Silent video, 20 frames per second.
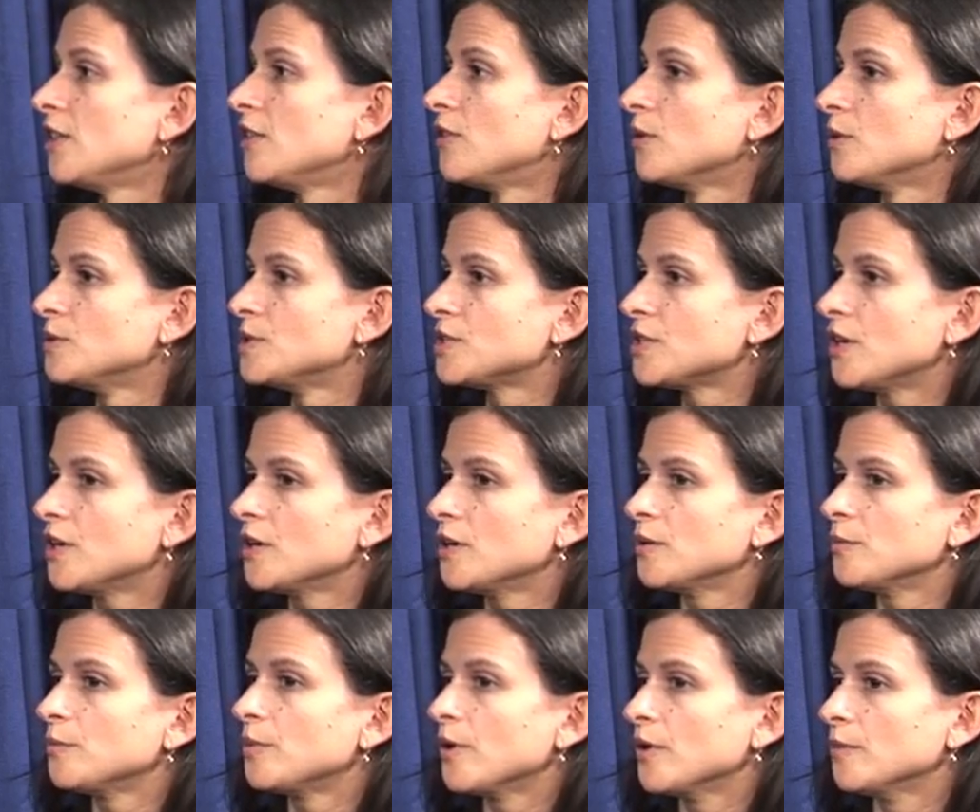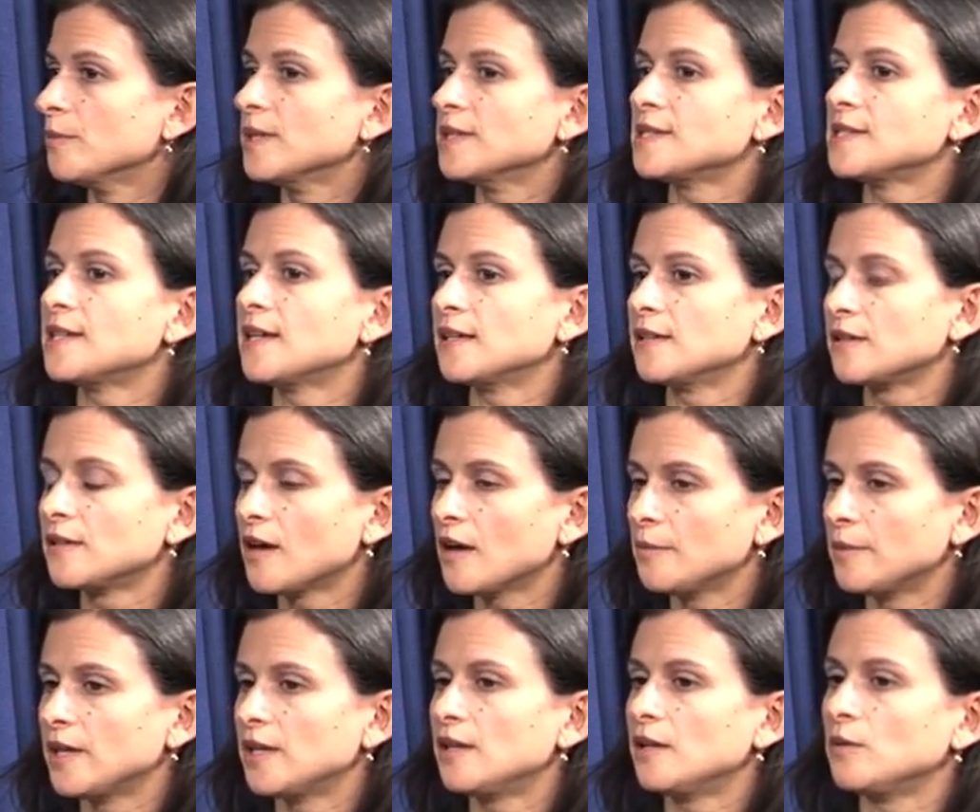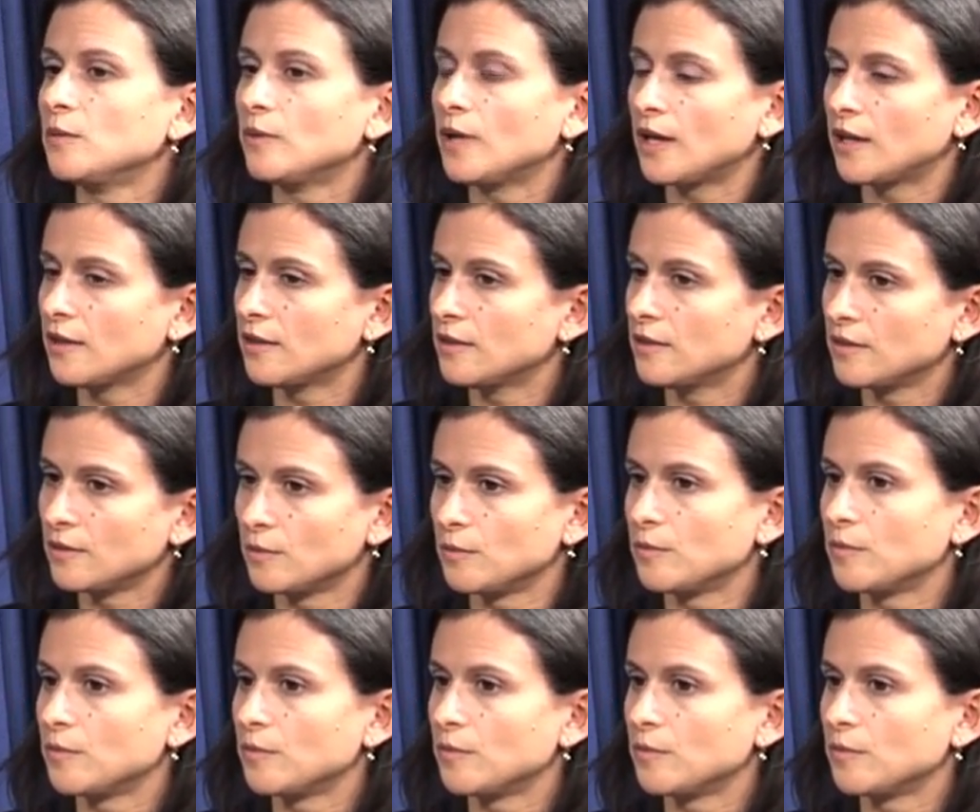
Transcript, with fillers: Those are permits that come in, and, and